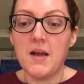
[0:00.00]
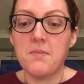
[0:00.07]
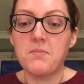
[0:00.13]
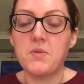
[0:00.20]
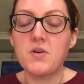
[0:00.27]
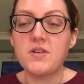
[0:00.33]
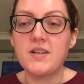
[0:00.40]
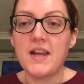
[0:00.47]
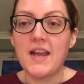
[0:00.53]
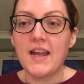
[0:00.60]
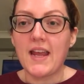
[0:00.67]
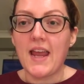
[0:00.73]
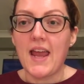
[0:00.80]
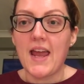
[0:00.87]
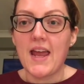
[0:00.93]
Monday
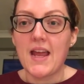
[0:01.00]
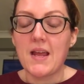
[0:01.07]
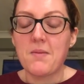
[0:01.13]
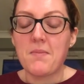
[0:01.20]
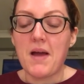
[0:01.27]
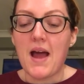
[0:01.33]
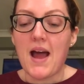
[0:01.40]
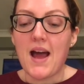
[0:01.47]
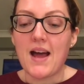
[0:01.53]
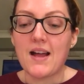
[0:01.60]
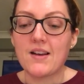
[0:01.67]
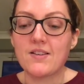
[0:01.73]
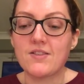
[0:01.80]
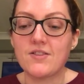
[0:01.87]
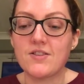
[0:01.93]
came
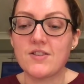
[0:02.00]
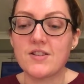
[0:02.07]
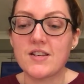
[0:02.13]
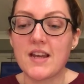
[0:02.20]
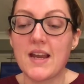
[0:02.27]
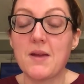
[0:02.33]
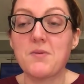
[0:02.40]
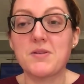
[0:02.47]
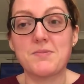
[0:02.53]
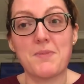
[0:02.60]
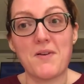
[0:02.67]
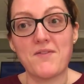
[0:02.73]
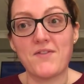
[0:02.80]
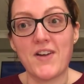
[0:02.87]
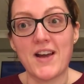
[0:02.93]
and it was
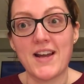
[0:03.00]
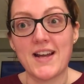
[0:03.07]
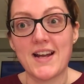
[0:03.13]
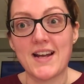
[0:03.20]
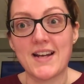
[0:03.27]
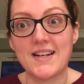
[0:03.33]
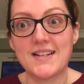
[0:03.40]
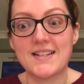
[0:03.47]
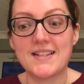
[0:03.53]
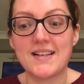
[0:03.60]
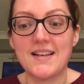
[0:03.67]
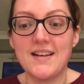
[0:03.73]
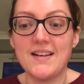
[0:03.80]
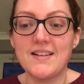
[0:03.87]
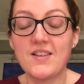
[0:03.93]
bonfire night.
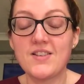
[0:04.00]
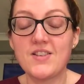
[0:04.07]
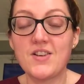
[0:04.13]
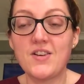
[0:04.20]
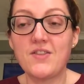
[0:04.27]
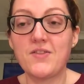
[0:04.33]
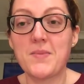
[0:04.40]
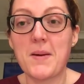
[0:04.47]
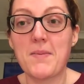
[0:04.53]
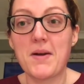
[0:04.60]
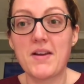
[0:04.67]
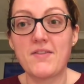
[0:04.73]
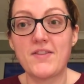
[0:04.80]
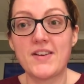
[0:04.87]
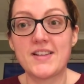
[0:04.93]
So for my
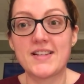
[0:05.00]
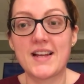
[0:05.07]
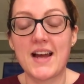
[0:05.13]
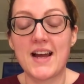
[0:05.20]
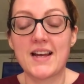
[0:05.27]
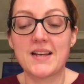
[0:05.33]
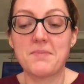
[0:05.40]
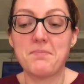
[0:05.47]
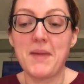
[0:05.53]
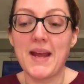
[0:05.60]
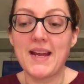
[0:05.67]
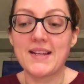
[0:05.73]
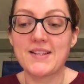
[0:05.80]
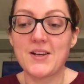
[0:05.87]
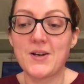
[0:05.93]
breakfast I had
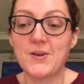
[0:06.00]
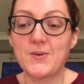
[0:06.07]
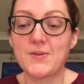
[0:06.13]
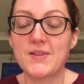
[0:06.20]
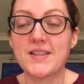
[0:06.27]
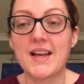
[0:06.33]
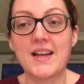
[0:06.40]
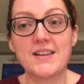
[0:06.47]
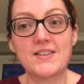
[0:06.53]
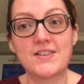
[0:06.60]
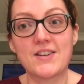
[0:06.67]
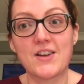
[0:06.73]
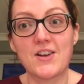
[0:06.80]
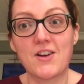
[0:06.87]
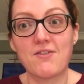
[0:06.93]
baked oats and
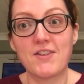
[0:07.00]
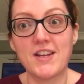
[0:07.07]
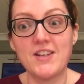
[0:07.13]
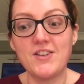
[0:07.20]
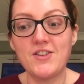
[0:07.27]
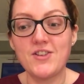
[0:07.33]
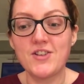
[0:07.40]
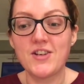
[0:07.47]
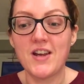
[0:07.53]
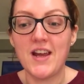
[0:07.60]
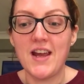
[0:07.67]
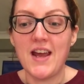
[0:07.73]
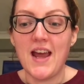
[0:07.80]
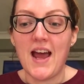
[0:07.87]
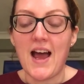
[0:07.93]
an orange.
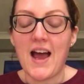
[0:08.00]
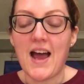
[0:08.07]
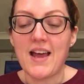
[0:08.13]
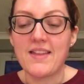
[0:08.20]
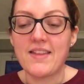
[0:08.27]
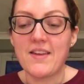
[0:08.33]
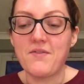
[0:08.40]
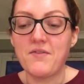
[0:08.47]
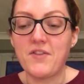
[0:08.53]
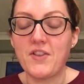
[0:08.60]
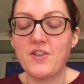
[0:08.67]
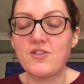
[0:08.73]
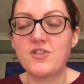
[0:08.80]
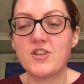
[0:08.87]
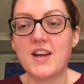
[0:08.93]
I then for
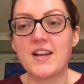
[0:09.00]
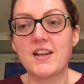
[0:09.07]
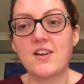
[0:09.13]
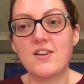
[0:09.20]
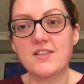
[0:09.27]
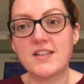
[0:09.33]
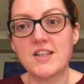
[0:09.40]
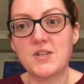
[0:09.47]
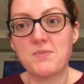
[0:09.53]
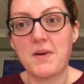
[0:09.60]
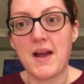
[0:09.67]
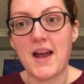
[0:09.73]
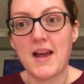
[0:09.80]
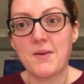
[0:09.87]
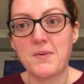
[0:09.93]
lunch had a cottage
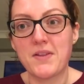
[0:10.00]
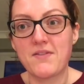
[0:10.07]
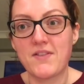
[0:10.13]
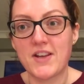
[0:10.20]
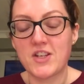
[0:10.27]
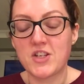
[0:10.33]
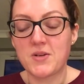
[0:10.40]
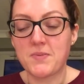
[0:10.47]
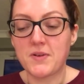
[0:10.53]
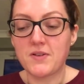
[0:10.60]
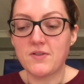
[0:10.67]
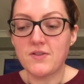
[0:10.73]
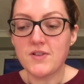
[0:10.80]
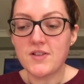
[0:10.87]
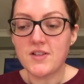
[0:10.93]
pie with
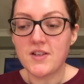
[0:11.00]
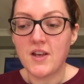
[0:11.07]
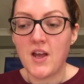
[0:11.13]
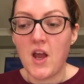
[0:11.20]
vegetables,